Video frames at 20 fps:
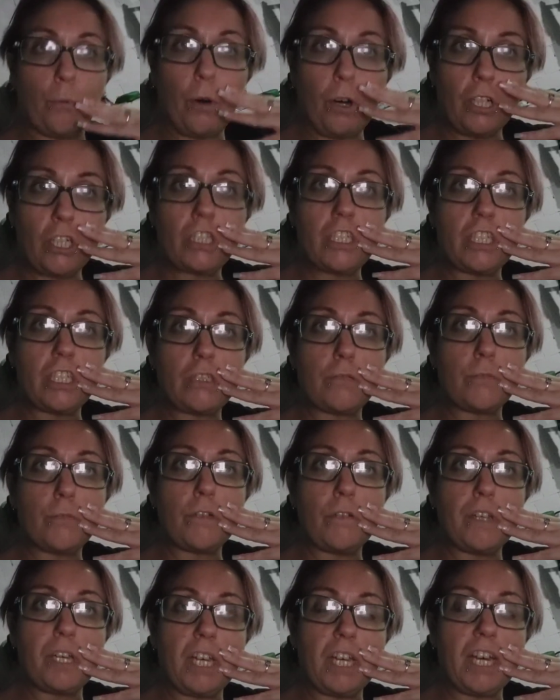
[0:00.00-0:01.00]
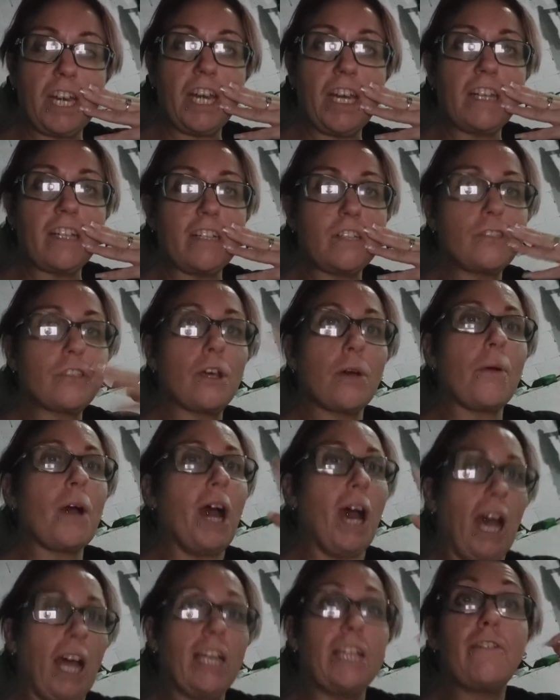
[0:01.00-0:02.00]
watch this movie again, so
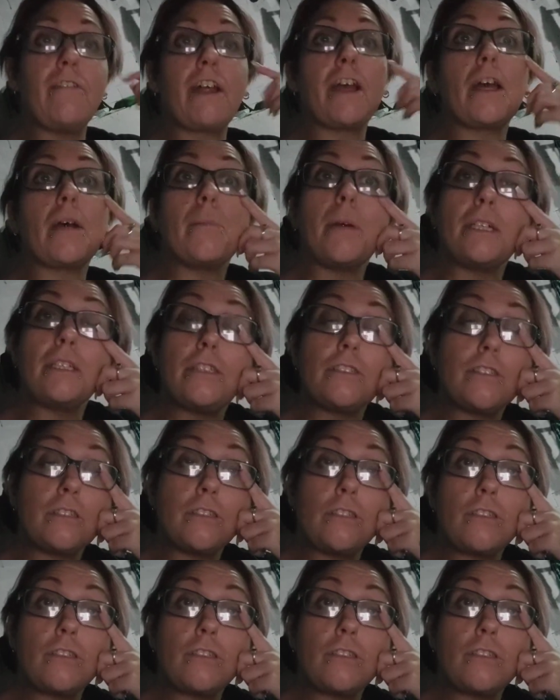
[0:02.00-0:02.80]
highly recommended.